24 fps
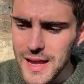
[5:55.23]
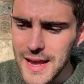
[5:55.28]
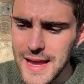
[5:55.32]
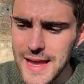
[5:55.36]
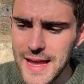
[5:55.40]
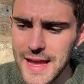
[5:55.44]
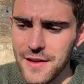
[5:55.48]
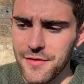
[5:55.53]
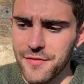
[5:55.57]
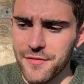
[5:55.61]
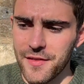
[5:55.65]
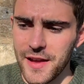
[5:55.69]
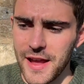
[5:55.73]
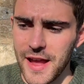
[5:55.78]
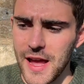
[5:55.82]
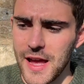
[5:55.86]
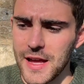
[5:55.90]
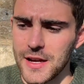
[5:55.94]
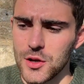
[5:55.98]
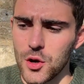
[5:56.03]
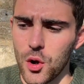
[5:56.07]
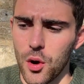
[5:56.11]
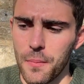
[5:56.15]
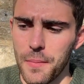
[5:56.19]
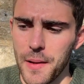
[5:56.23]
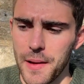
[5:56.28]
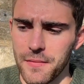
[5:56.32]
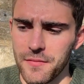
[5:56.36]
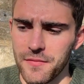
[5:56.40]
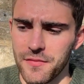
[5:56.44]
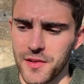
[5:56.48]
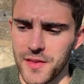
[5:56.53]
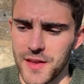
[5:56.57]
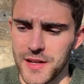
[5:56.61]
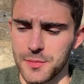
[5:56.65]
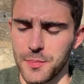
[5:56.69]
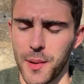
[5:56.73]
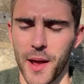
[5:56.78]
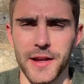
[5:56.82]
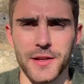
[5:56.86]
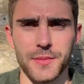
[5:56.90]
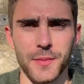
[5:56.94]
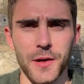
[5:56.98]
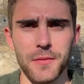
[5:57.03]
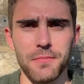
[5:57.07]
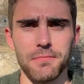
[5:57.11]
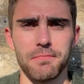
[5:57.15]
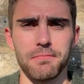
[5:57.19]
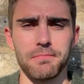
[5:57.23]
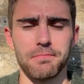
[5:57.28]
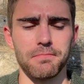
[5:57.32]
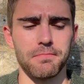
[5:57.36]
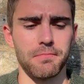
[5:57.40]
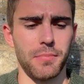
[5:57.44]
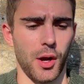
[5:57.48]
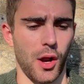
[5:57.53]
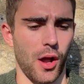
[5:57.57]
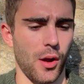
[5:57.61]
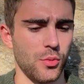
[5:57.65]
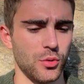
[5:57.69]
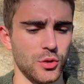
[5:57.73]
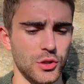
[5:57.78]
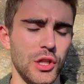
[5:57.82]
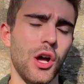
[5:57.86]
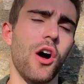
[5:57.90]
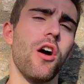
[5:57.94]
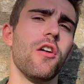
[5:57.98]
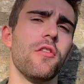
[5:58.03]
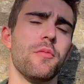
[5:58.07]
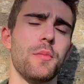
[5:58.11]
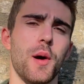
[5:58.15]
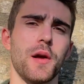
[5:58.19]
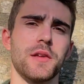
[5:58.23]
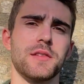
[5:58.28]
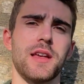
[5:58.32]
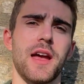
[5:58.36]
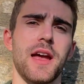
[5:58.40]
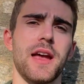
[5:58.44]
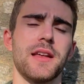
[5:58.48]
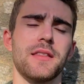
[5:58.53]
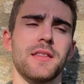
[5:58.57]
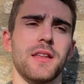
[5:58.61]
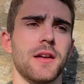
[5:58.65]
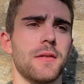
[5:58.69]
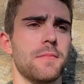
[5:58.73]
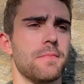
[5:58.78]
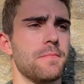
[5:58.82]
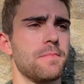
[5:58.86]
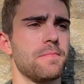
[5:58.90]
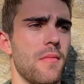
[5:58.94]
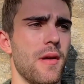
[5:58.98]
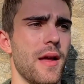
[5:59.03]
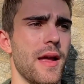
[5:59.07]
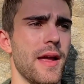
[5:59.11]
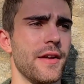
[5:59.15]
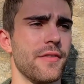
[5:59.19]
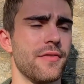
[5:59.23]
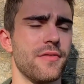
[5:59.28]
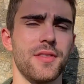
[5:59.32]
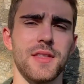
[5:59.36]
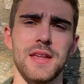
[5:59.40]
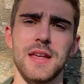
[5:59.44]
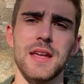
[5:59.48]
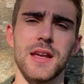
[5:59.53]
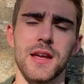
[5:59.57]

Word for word: if it had not been for this placement. But I will start off by saying that if the